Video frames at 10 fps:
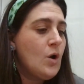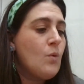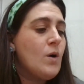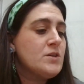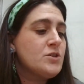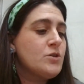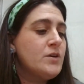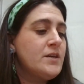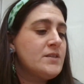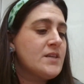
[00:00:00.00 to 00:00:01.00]
Walter
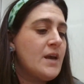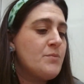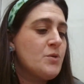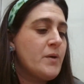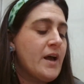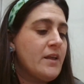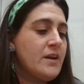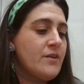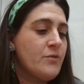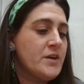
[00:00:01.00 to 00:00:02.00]
couldn't escape the
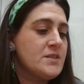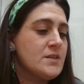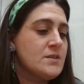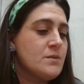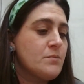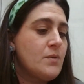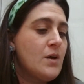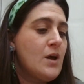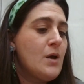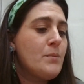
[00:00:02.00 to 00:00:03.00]
reality of racism,
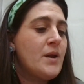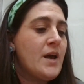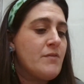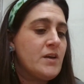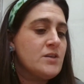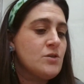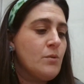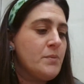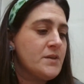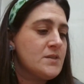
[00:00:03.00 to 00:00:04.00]
but having his
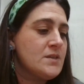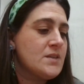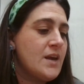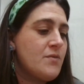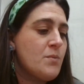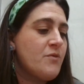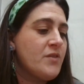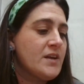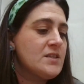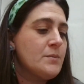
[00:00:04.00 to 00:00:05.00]
own business gave him a
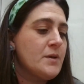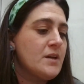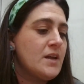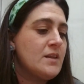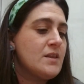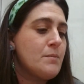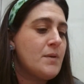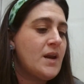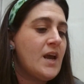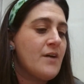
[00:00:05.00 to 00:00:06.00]
flexibility that
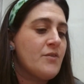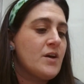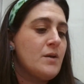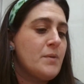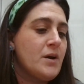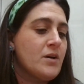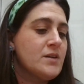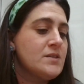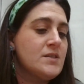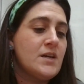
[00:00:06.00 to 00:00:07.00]
many African
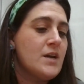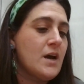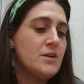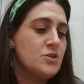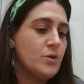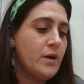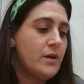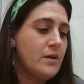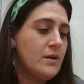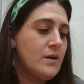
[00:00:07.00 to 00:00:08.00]
Americans did not enjoy.
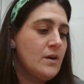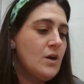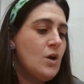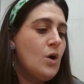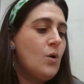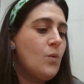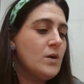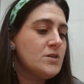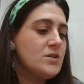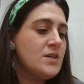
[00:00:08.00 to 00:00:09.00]

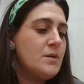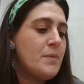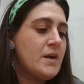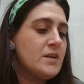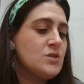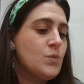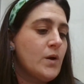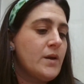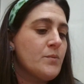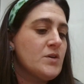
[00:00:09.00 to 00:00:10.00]
Walter's independence
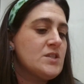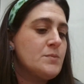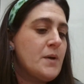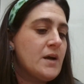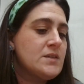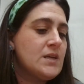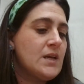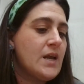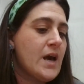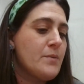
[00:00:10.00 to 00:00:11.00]
won him respect
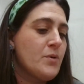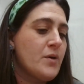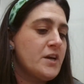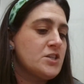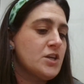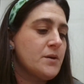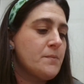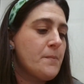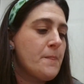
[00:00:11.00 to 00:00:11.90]
and admiration,